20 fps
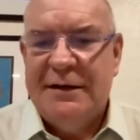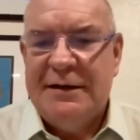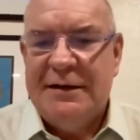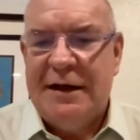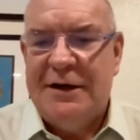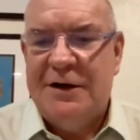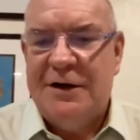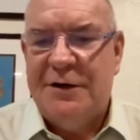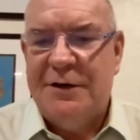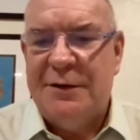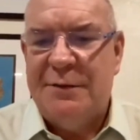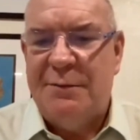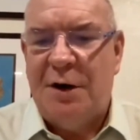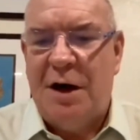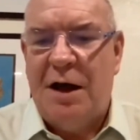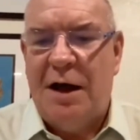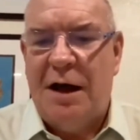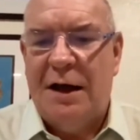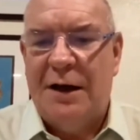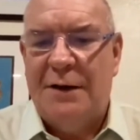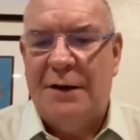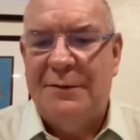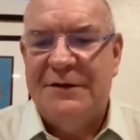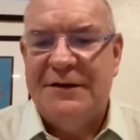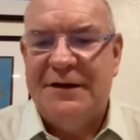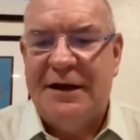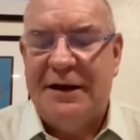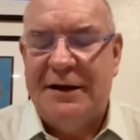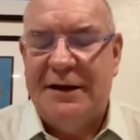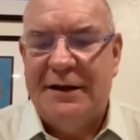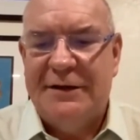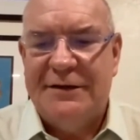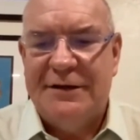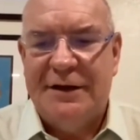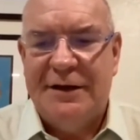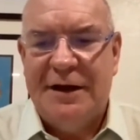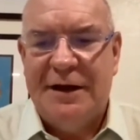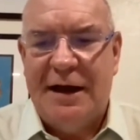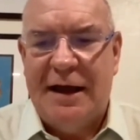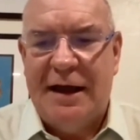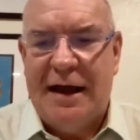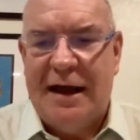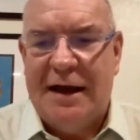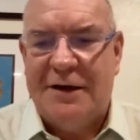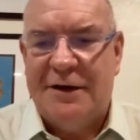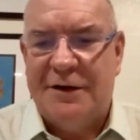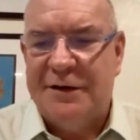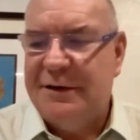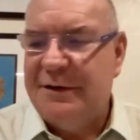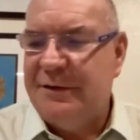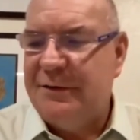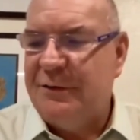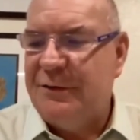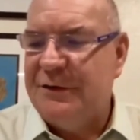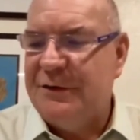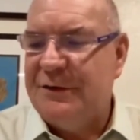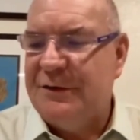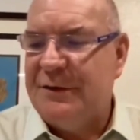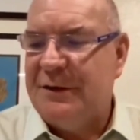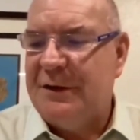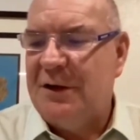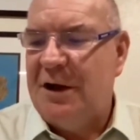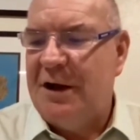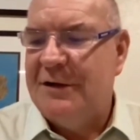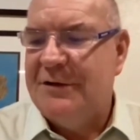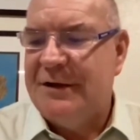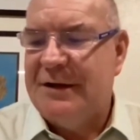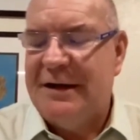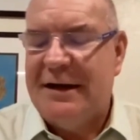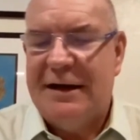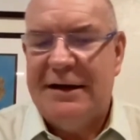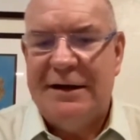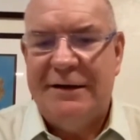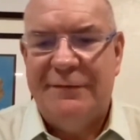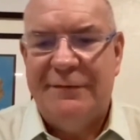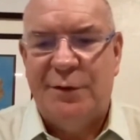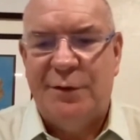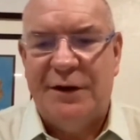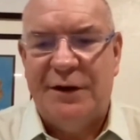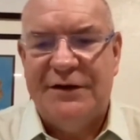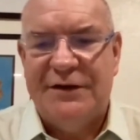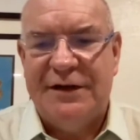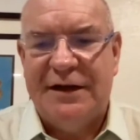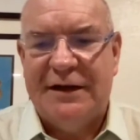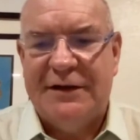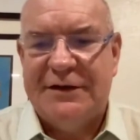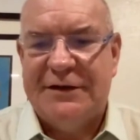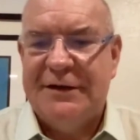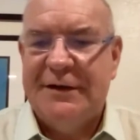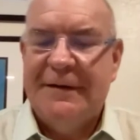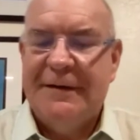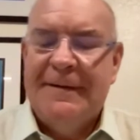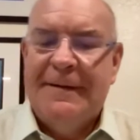Down here on the bottom is the Niagara. It was launched in 1846.